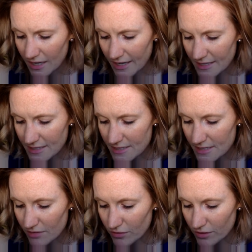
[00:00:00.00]
and
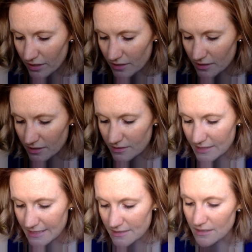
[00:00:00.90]
several other
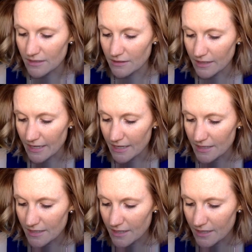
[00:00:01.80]
things like
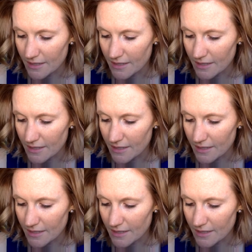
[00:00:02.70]
lead.